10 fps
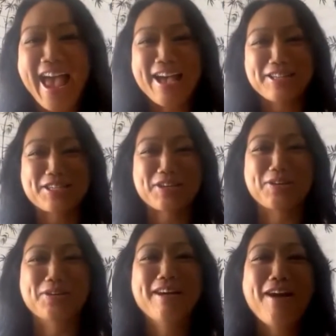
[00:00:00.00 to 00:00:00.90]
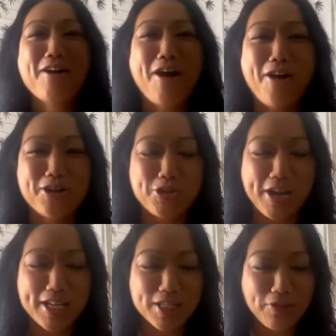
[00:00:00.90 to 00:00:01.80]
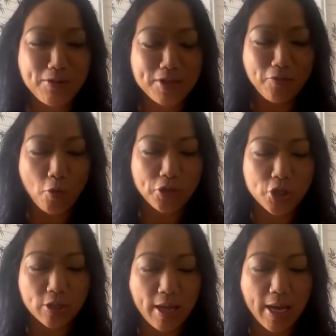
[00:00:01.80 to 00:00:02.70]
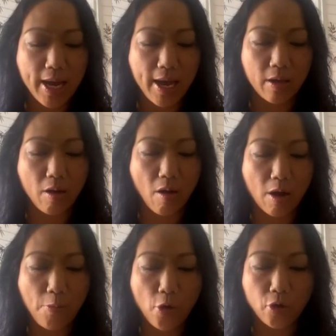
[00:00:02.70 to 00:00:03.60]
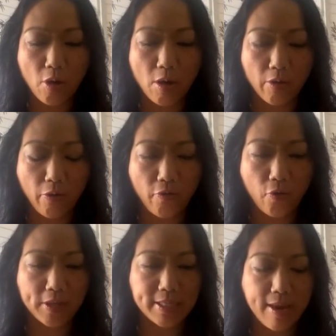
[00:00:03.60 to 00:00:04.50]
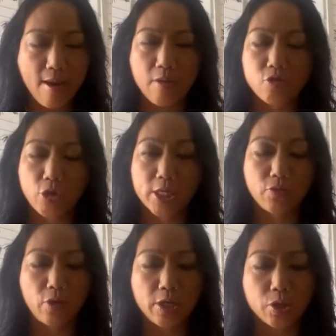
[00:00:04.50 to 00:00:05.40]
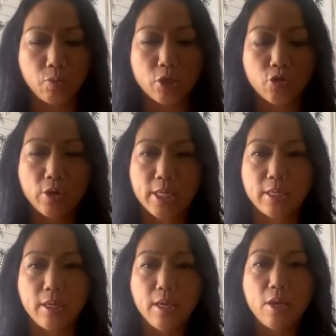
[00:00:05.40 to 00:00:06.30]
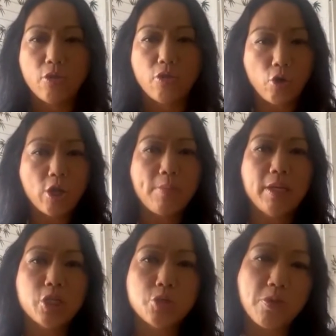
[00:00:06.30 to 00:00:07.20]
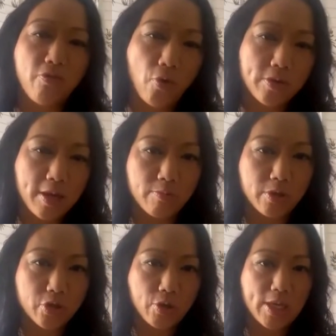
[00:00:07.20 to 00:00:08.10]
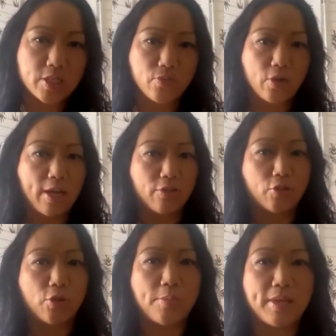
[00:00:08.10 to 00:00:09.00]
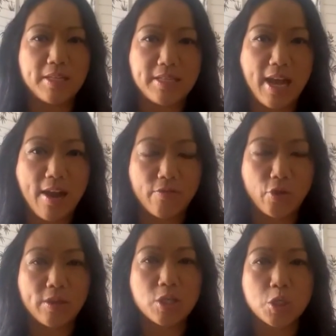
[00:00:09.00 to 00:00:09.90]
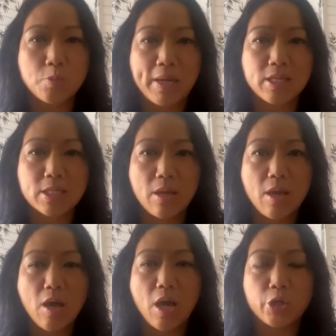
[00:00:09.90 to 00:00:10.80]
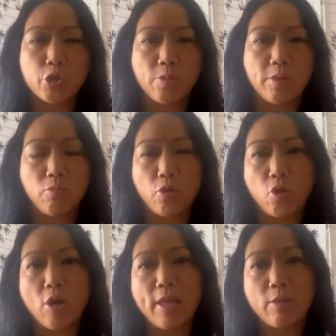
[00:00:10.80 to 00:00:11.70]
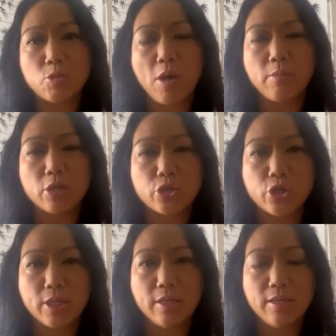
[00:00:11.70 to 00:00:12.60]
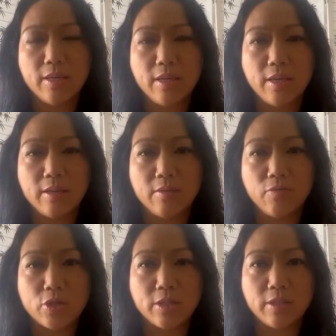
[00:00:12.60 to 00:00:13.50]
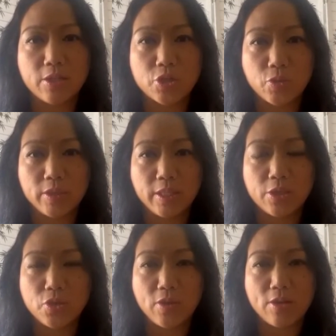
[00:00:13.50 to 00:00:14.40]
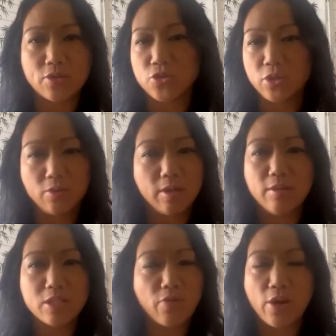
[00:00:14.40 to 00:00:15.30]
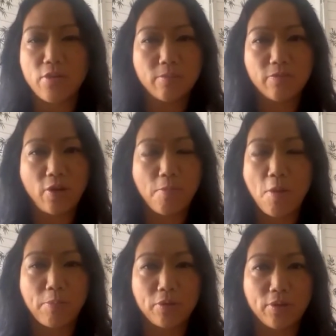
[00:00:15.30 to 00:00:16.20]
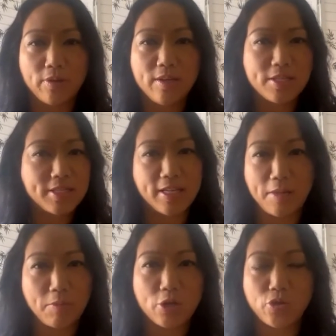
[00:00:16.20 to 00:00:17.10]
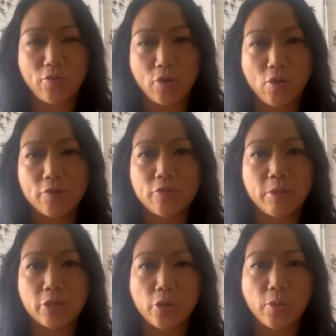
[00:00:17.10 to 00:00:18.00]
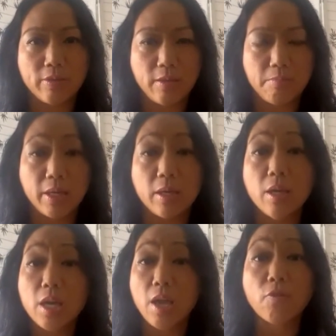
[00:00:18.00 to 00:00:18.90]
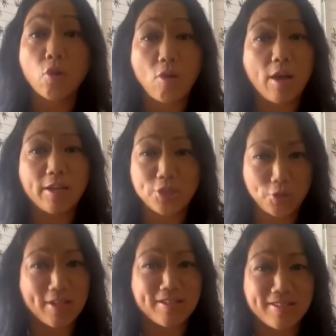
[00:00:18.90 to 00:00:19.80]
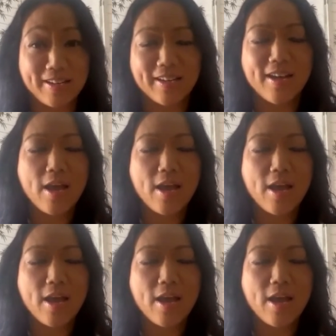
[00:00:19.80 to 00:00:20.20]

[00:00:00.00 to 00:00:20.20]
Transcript: And so her transfer was on 4th of July, and our protocol for the day of transfer is we treat 30 minutes before the embryo is transferred and 30 minutes after. And this is based on a German protocol that was published in Fertility and Sterility in 2002. It's a very, very popular study. I'm not sure if you're all familiar with it, but if you're not, it's a great study.